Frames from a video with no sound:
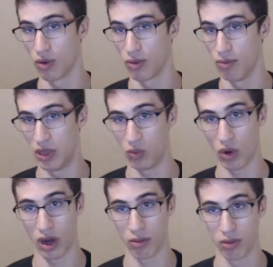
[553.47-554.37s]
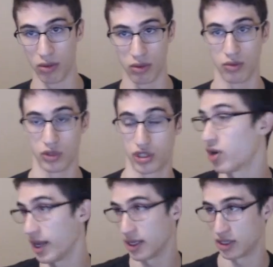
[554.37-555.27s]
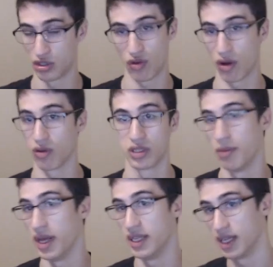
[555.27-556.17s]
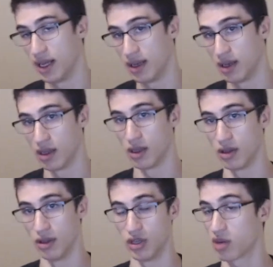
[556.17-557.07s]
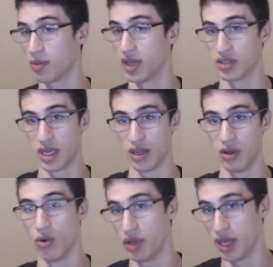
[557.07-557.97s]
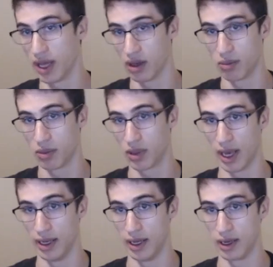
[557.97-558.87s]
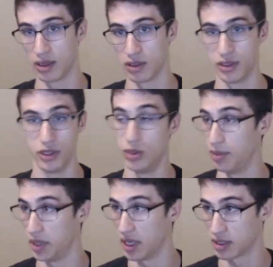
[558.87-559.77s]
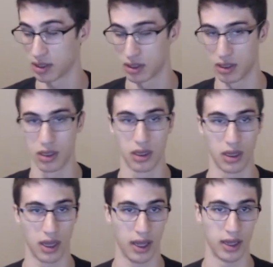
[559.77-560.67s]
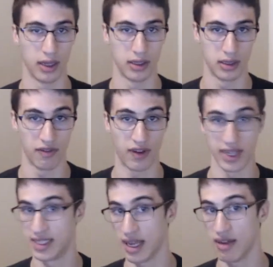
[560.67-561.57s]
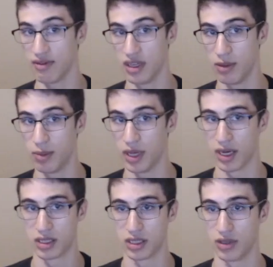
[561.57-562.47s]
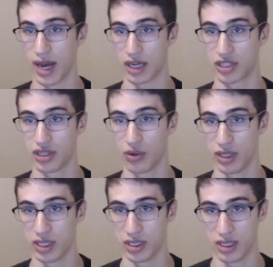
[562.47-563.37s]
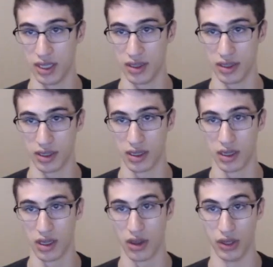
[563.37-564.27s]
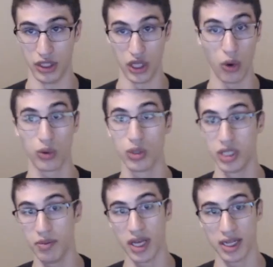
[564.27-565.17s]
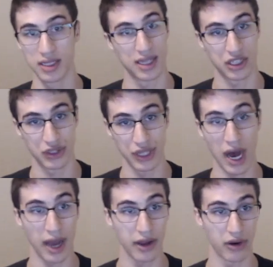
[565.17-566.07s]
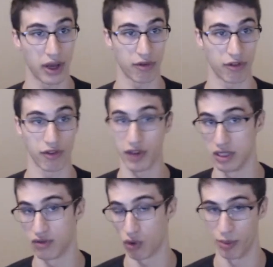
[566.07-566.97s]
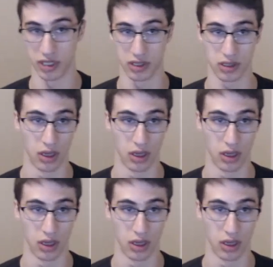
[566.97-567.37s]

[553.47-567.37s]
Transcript: Meanwhile, while trying to struggle to maintain the Darkmantle set, you only end up gaining 2 DPS. And if I save the DPS, you're actually going to see that the total DPS is actually higher now for phase 4 BIS.